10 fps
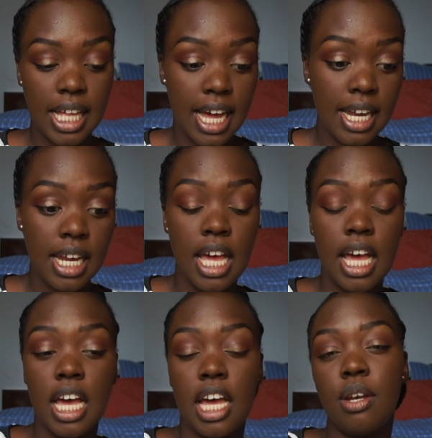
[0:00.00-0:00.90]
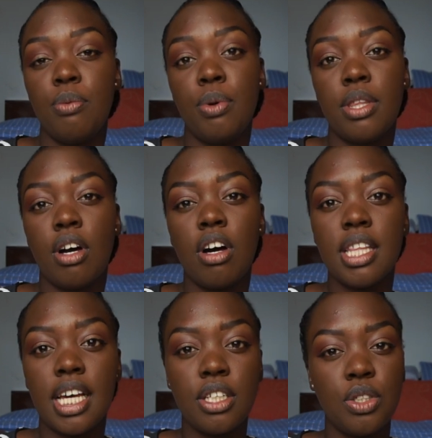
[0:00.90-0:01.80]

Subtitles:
that. And with all that,